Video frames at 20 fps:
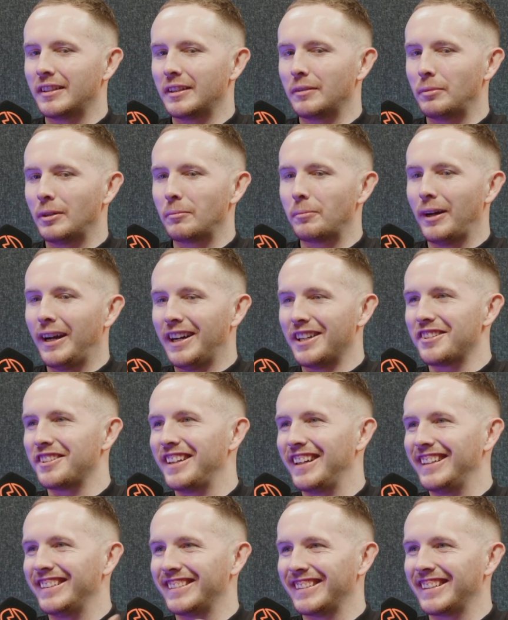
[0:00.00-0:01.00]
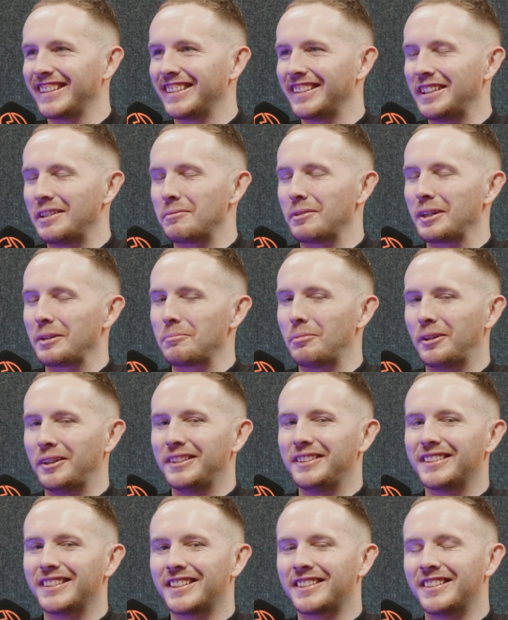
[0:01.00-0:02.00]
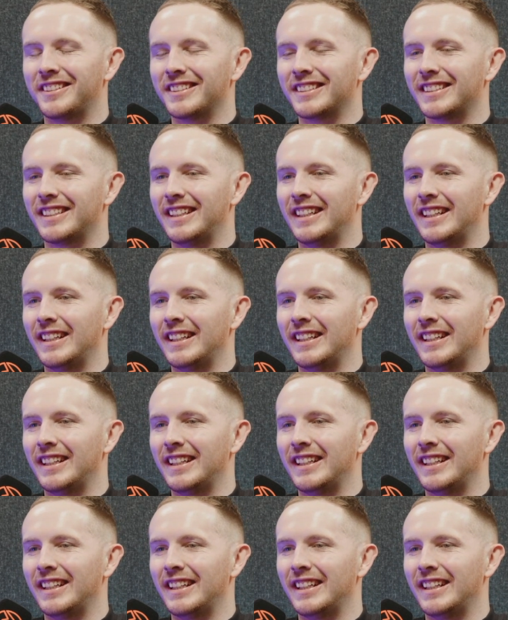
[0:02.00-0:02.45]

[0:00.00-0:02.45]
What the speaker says: being patronising and labouring points across.